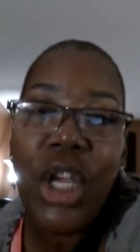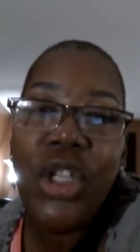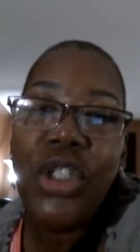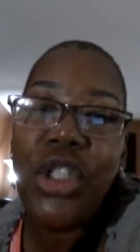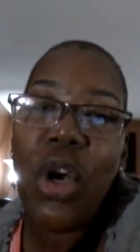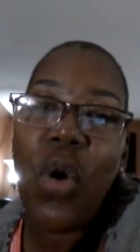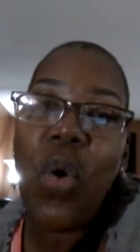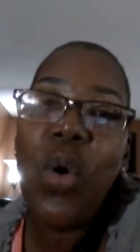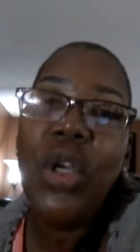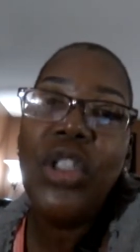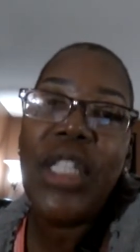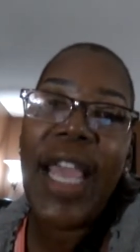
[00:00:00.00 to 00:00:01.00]
So
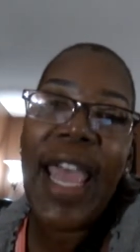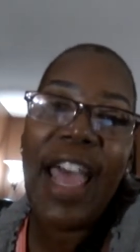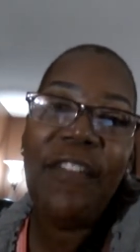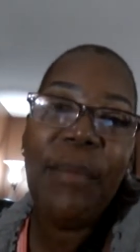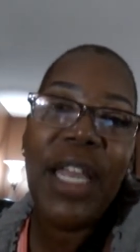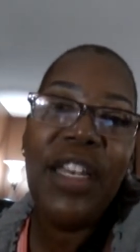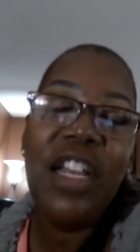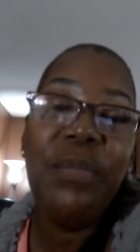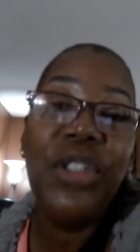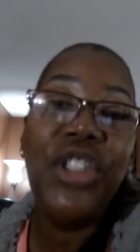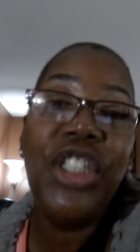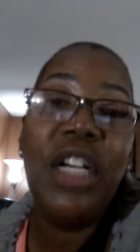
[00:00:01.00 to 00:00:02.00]
to have my
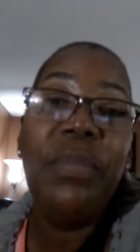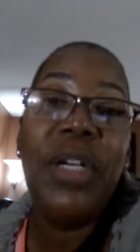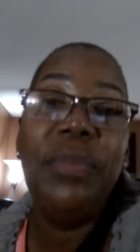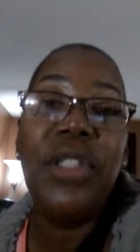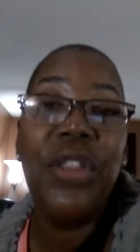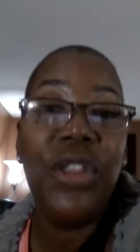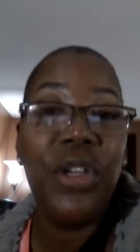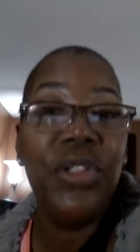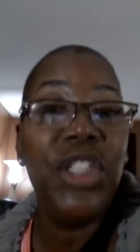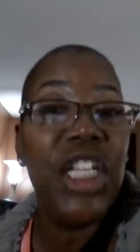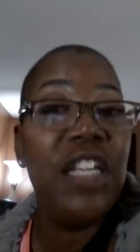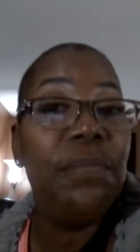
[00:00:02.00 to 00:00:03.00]
numbers jump up to
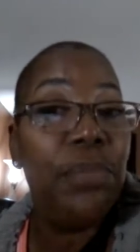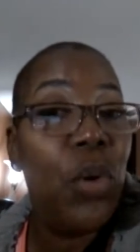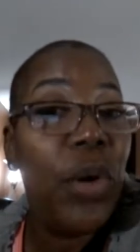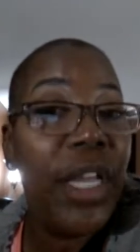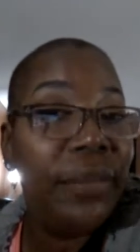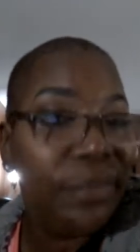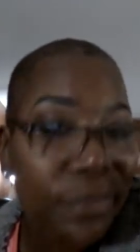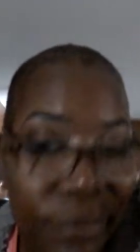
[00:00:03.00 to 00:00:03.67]
13 point